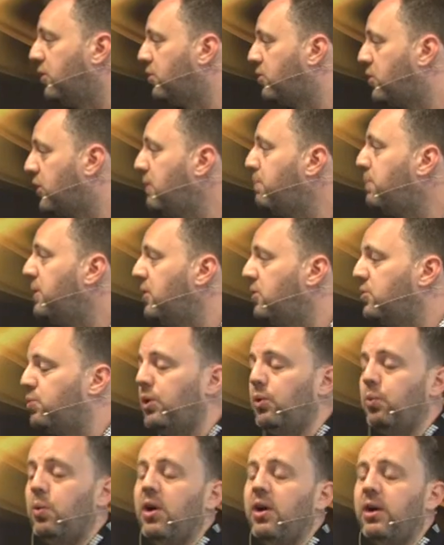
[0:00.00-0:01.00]
your GPUs
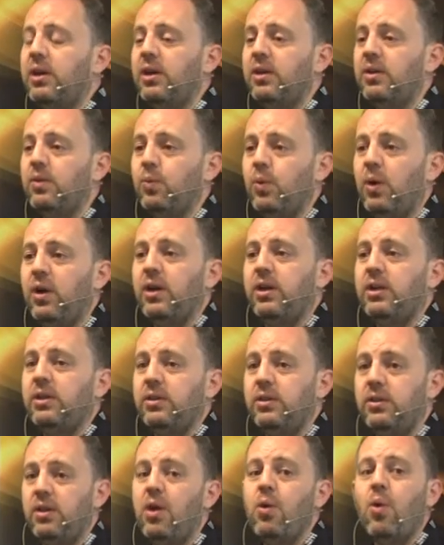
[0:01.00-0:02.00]
will
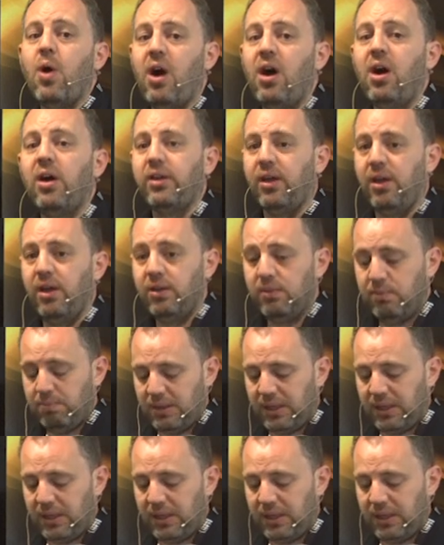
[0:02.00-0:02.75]
work no harder,